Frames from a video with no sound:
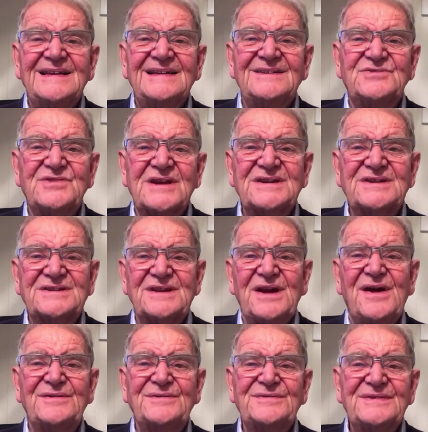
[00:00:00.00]
dregs
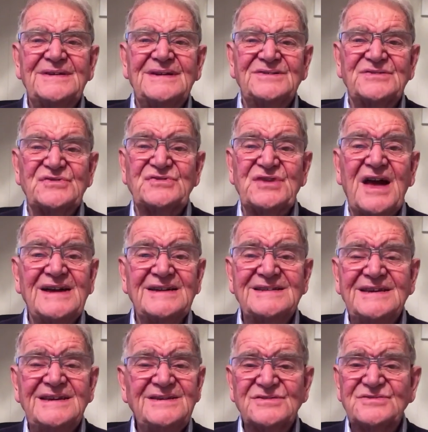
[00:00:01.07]
of
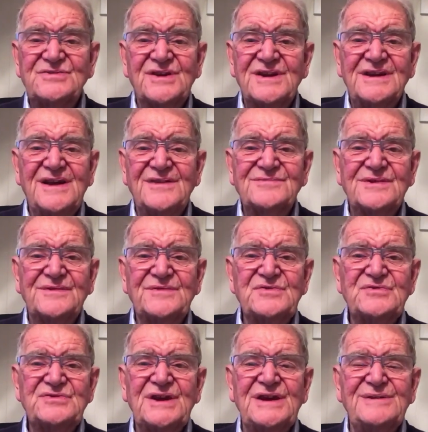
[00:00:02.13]
society, just looking after a few
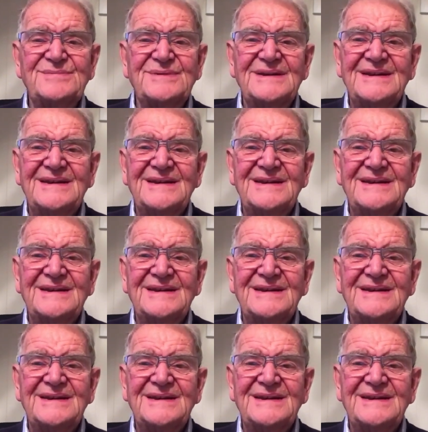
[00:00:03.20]
sheep.